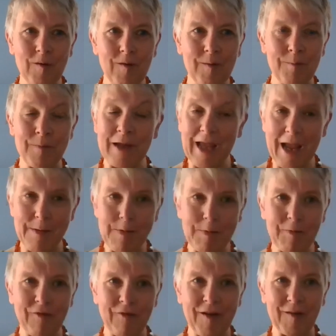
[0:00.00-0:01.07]
became a
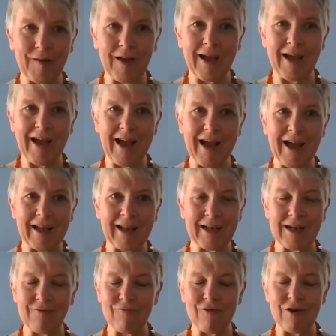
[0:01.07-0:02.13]
professor, and
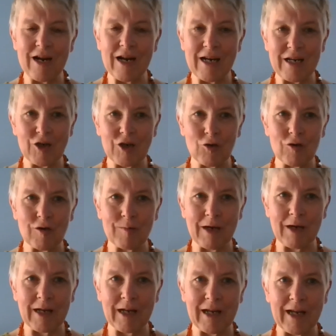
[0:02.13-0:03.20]
really enjoyed
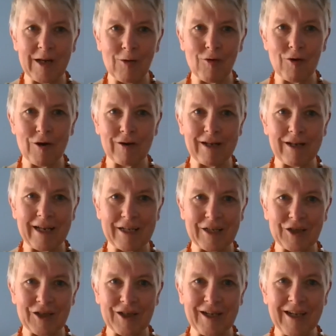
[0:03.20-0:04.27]
my inaugural
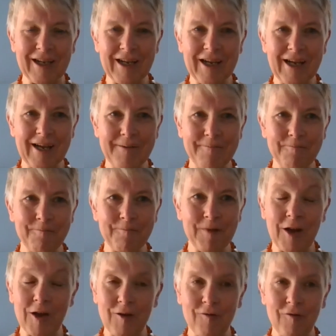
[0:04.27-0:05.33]
lecture
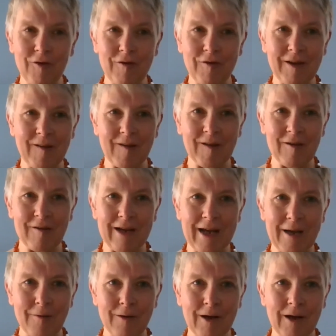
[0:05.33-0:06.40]
a good few years ago
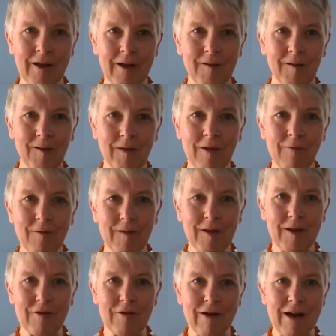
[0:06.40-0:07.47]
now. So that was
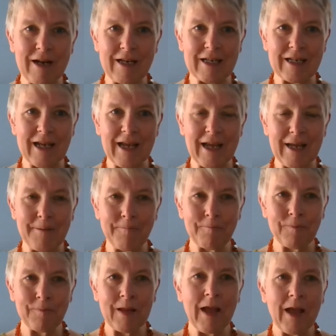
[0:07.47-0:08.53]
a great day.
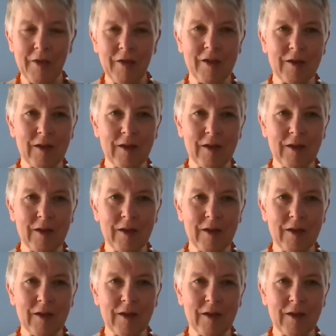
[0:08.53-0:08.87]
I think